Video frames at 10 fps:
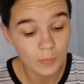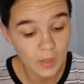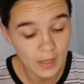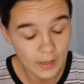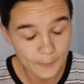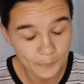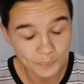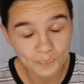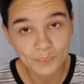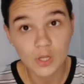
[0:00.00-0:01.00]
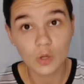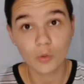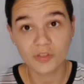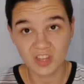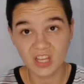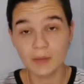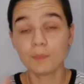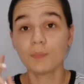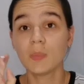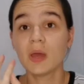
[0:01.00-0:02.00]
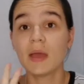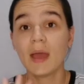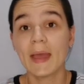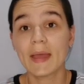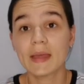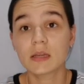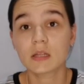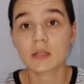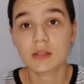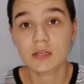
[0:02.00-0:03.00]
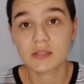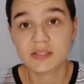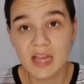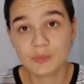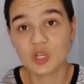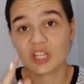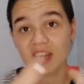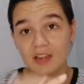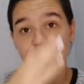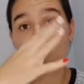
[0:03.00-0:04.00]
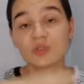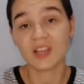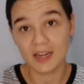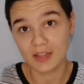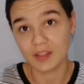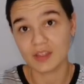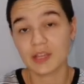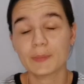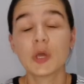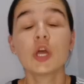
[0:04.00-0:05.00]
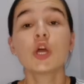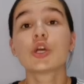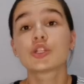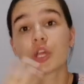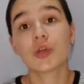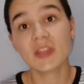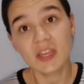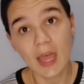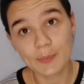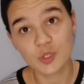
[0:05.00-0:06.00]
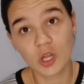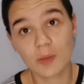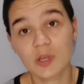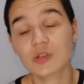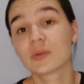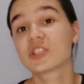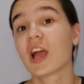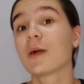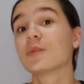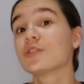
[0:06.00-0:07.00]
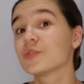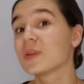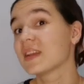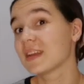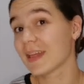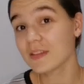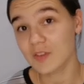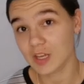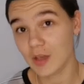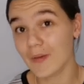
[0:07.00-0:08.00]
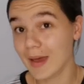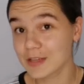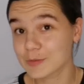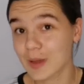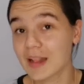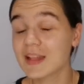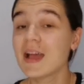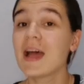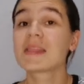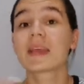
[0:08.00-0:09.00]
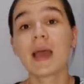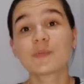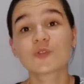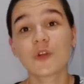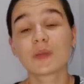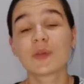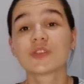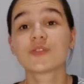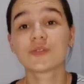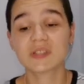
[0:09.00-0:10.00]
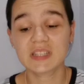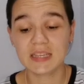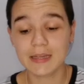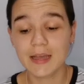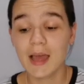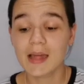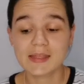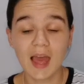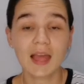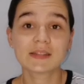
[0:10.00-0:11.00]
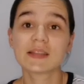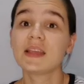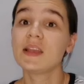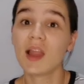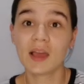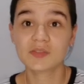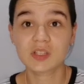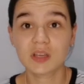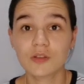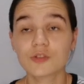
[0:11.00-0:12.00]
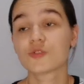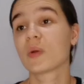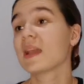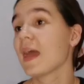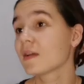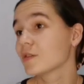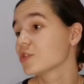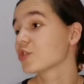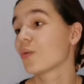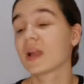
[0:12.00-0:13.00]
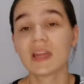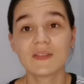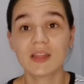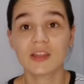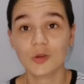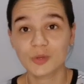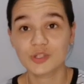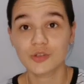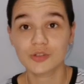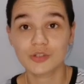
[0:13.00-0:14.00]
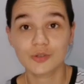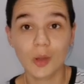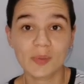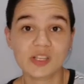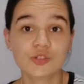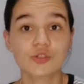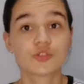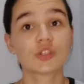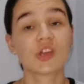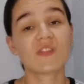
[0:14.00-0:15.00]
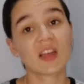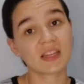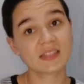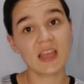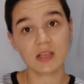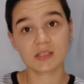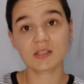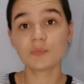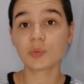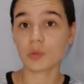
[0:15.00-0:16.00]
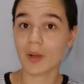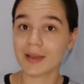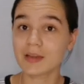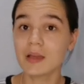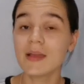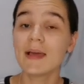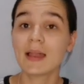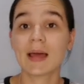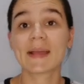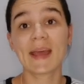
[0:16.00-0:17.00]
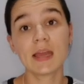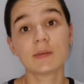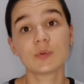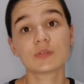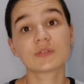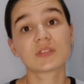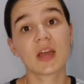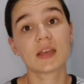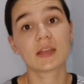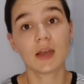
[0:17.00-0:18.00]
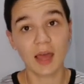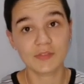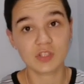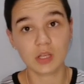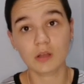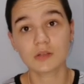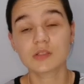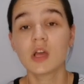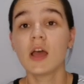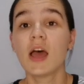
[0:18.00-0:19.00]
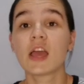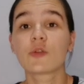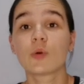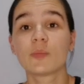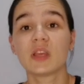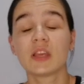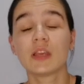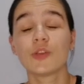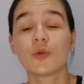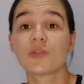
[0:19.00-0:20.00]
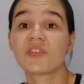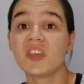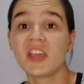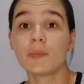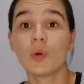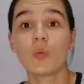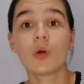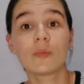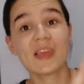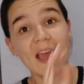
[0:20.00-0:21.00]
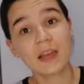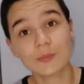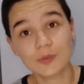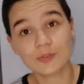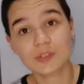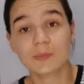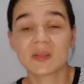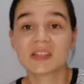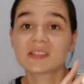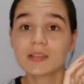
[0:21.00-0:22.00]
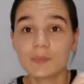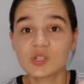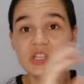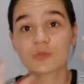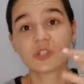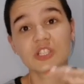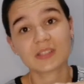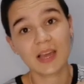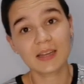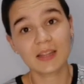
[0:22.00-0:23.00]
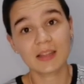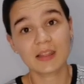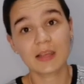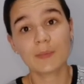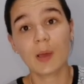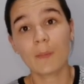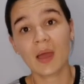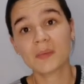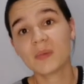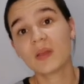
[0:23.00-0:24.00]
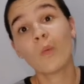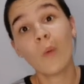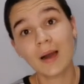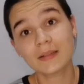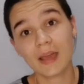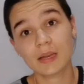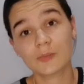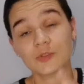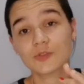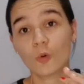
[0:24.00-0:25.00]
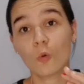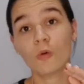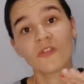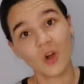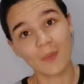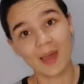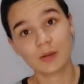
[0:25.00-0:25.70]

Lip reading: theme and the subject that falls under the theme. So in the CAPS document, which I will do in another video as well, the CAPS document, you'll see that in life skills or in language or whatever, there will be certain topics. So if I can take a simple one like animals under life skills, it will be, your theme will be animals, but the subject which is under the theme might be wild animals or farm